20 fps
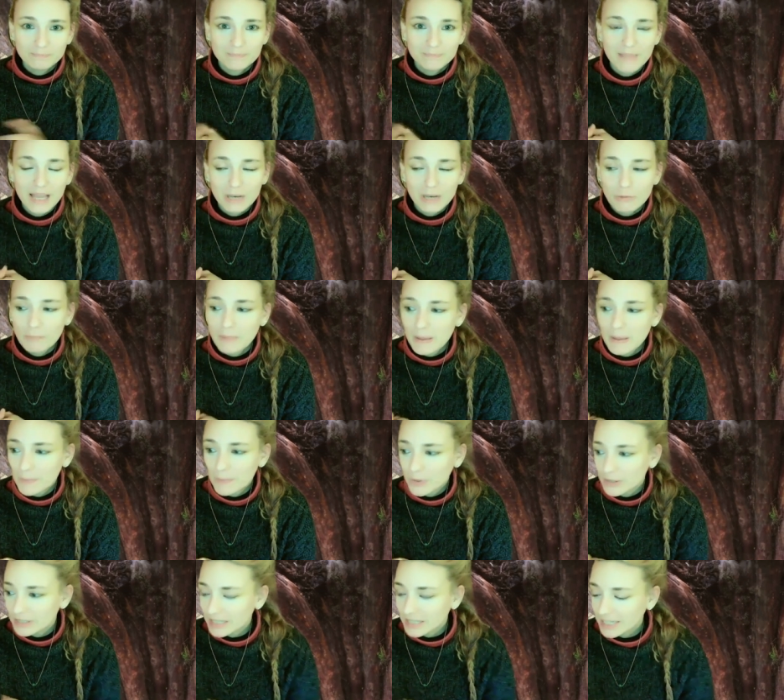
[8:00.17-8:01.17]
a
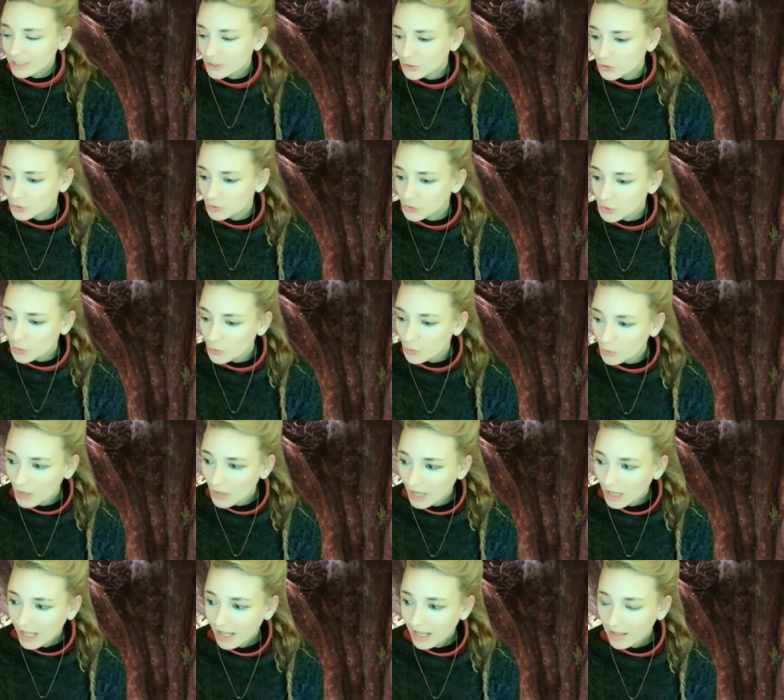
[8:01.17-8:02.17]
paper next to you,
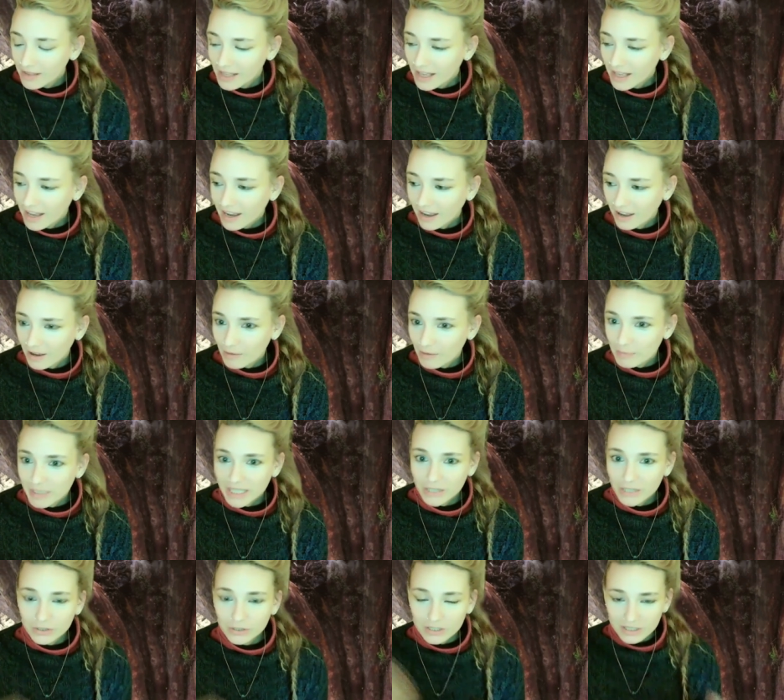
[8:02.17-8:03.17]

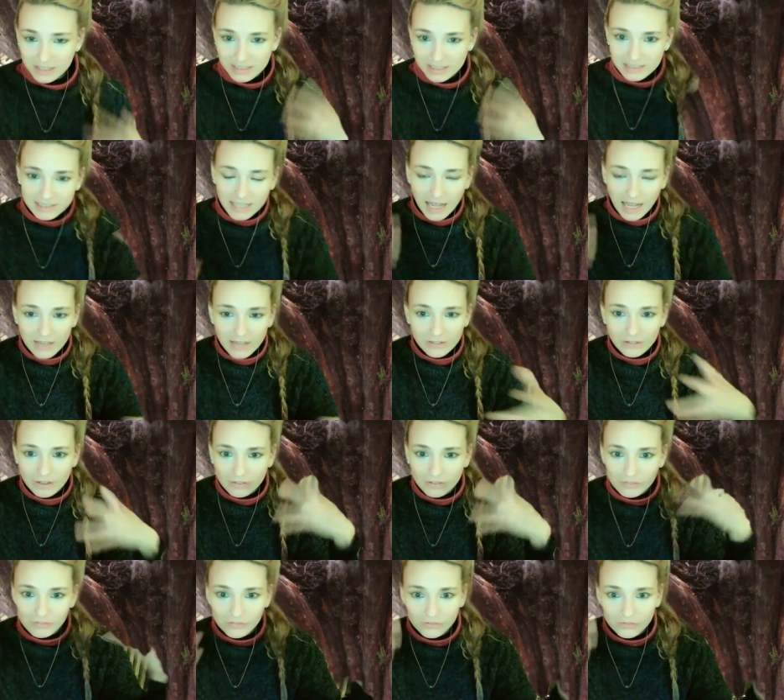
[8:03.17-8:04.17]
because it's kind
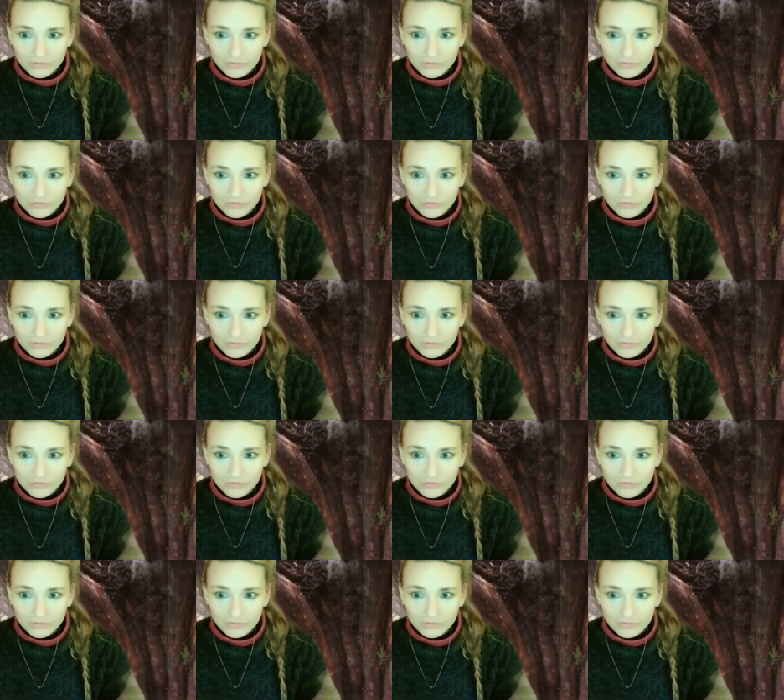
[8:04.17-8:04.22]
of,